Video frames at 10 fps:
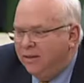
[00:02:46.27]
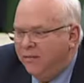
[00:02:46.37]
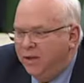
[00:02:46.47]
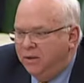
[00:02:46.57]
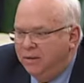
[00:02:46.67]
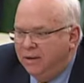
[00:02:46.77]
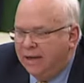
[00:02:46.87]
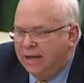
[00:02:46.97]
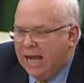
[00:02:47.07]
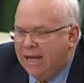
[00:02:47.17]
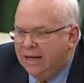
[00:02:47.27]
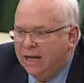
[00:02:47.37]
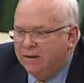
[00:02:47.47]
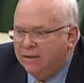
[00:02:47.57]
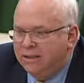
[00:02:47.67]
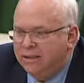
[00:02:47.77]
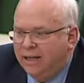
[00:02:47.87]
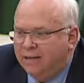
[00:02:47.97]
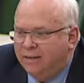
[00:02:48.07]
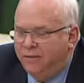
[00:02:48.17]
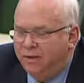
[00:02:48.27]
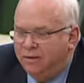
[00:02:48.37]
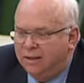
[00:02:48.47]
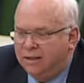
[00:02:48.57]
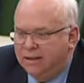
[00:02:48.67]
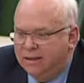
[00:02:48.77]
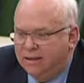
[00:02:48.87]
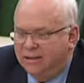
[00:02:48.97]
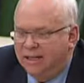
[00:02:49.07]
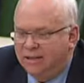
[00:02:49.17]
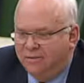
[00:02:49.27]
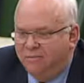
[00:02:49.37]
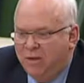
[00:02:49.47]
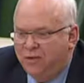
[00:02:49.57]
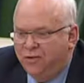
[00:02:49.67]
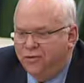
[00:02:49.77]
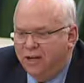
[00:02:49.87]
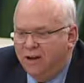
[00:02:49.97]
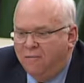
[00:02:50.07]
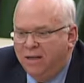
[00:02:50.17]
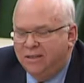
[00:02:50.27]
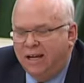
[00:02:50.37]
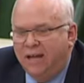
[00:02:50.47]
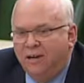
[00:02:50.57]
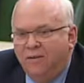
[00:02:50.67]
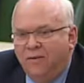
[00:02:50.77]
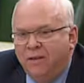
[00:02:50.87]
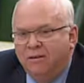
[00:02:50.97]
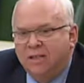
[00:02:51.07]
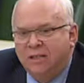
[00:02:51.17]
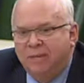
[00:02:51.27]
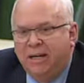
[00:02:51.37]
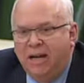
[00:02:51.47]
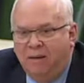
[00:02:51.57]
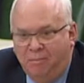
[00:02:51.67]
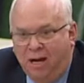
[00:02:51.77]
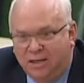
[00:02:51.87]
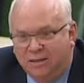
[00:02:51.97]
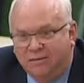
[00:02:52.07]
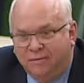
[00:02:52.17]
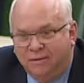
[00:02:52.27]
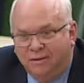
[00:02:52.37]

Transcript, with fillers: the view, and, and, Canada Guarantee takes the view, that the successive measures the government has taken over the years has been a net positive.